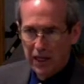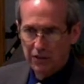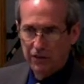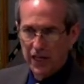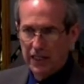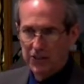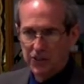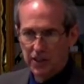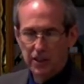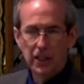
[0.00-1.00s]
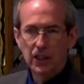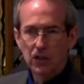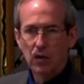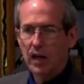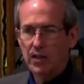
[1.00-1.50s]
of flaxseed,
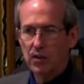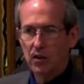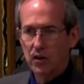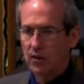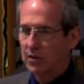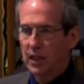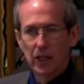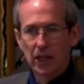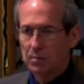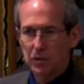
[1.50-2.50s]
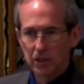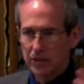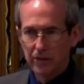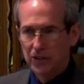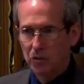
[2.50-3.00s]
grind your own, and believe
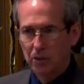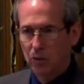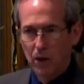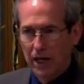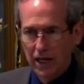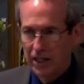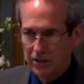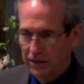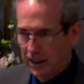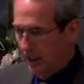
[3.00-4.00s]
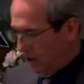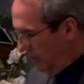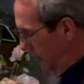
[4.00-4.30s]
me, you'll be way ahead of any health food